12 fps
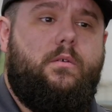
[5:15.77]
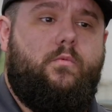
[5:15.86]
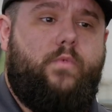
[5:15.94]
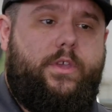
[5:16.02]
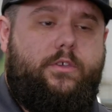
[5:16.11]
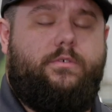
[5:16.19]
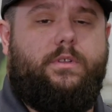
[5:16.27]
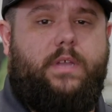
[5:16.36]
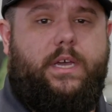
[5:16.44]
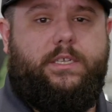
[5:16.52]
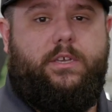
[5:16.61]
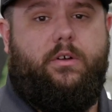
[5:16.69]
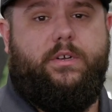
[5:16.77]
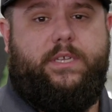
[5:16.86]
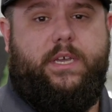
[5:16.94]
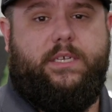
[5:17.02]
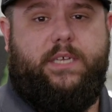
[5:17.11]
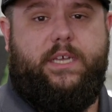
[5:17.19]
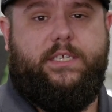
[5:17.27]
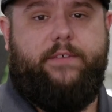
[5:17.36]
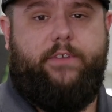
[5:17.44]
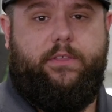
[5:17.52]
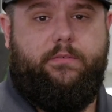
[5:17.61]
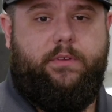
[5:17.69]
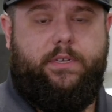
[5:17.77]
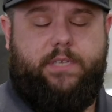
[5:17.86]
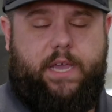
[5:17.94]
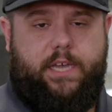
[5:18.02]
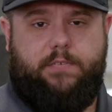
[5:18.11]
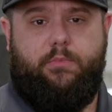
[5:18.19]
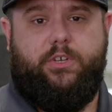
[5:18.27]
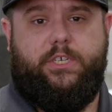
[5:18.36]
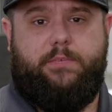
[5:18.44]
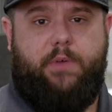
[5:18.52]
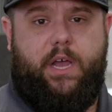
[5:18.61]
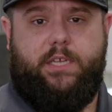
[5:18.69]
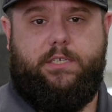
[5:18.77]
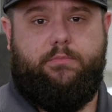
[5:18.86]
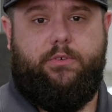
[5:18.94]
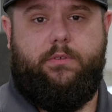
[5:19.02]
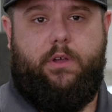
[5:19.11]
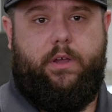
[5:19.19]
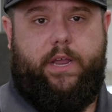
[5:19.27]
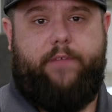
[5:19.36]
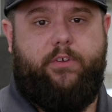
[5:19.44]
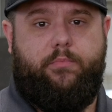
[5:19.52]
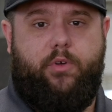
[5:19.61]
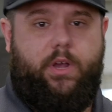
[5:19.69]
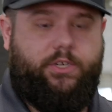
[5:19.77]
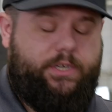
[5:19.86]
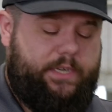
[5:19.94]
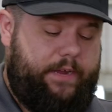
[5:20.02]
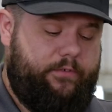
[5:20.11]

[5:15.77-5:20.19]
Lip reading: we utilize the RTS 873s as much as possible on every project.